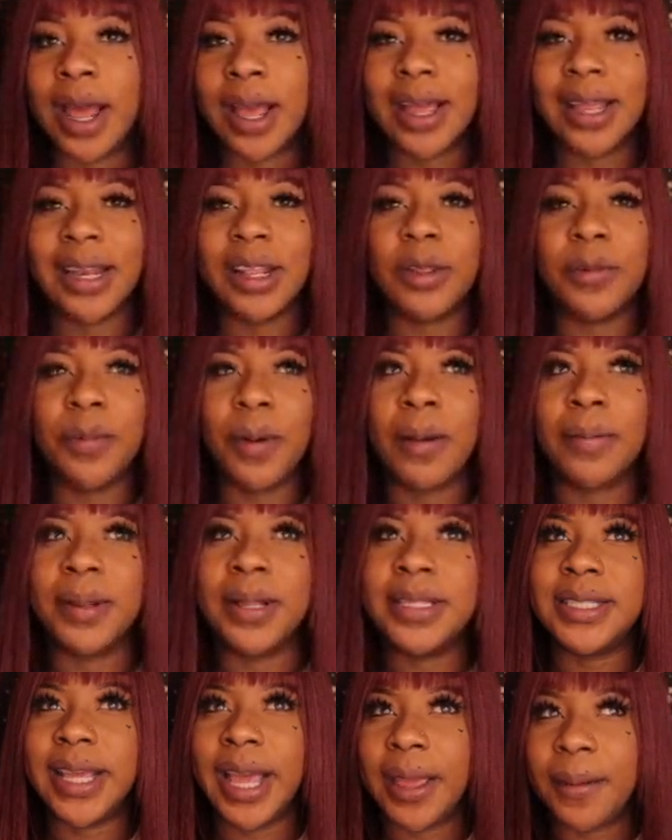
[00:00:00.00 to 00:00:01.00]
I could either probably
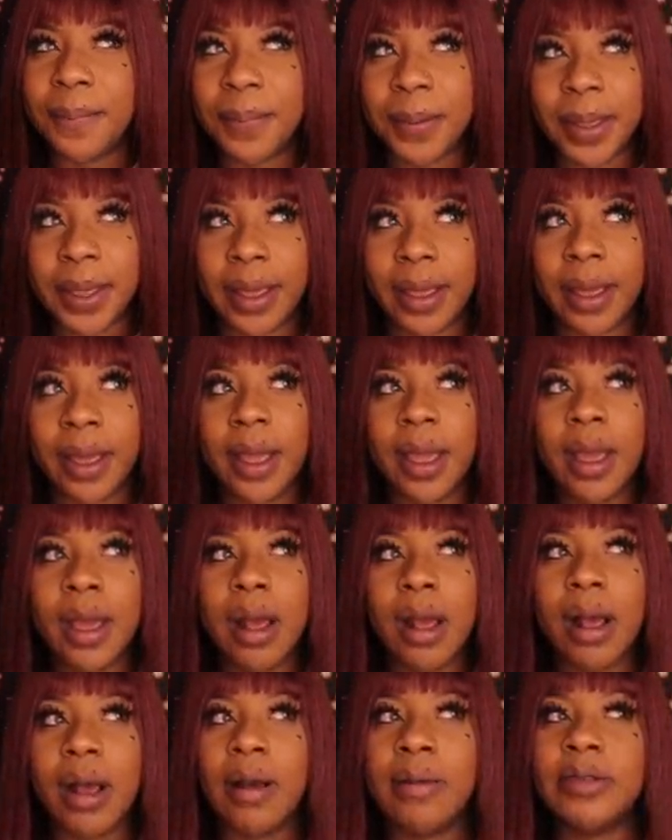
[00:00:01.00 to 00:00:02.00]
tape it
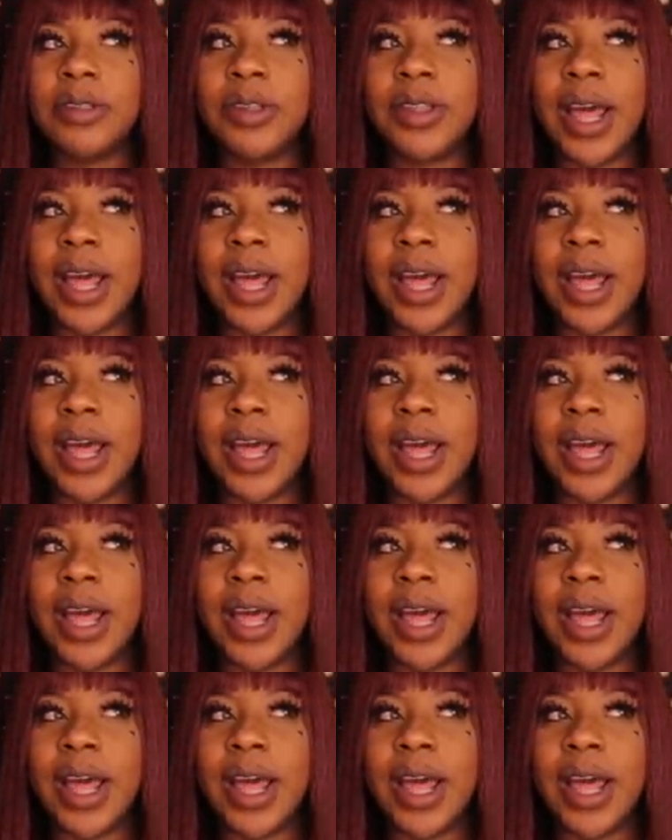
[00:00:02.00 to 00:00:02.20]
so